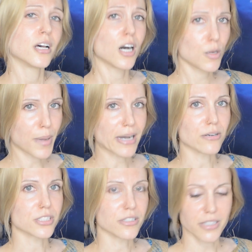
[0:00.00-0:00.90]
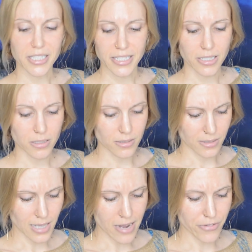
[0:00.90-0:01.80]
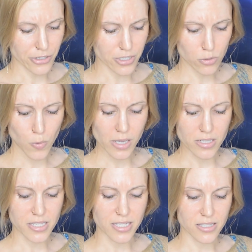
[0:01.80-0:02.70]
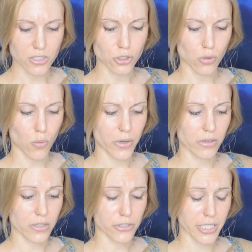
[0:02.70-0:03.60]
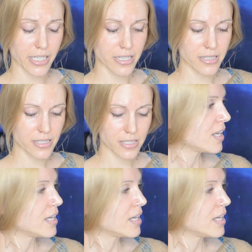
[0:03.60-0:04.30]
about the lavender as well as the essential oil ingredients.